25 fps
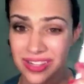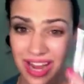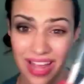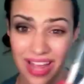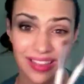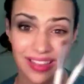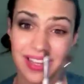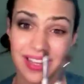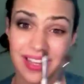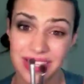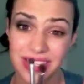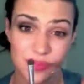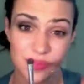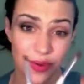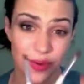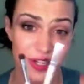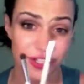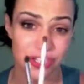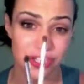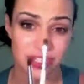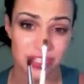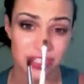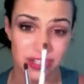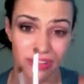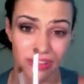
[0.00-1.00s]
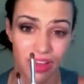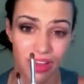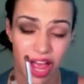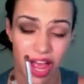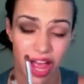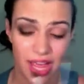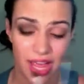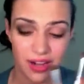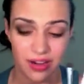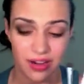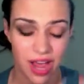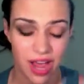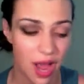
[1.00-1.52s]
I like these brushes a
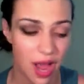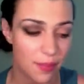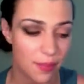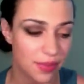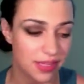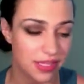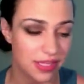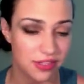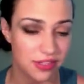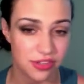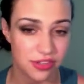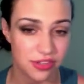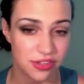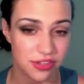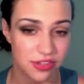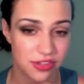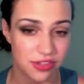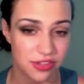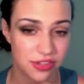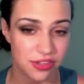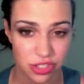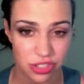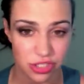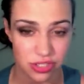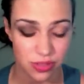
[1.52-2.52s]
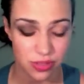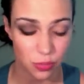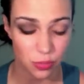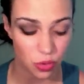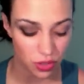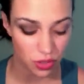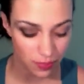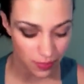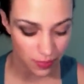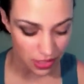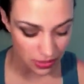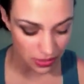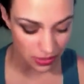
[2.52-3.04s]
lot, and these are the main brushes I'm going
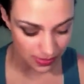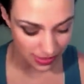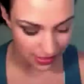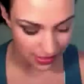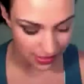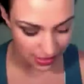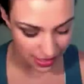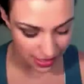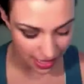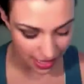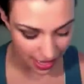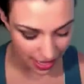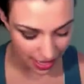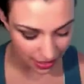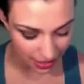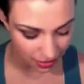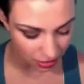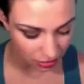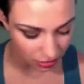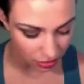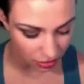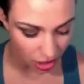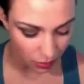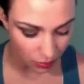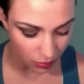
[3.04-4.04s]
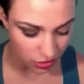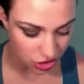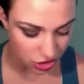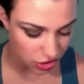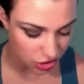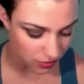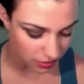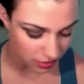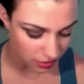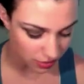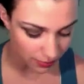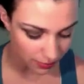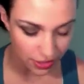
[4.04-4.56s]
to be using today, along with 2
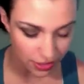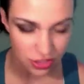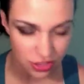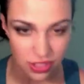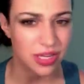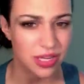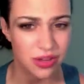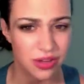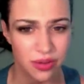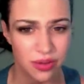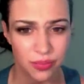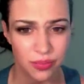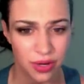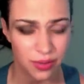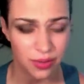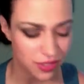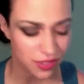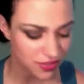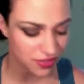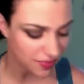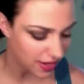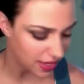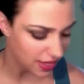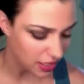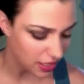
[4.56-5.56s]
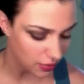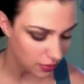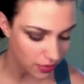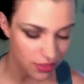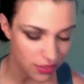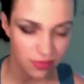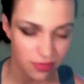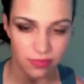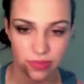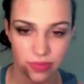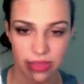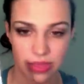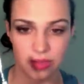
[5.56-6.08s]
other brushes you can pretty much find anywhere.
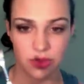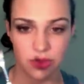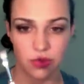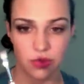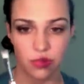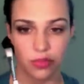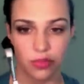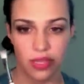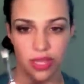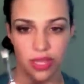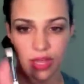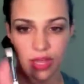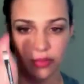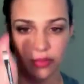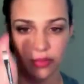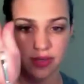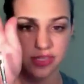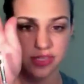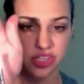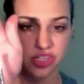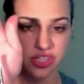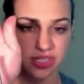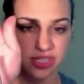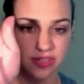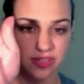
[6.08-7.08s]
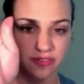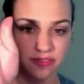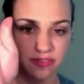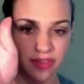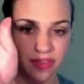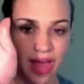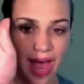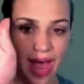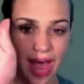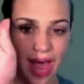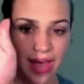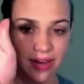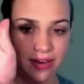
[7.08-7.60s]
The other one's just a
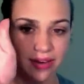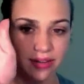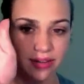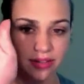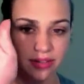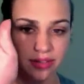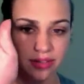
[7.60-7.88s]
flat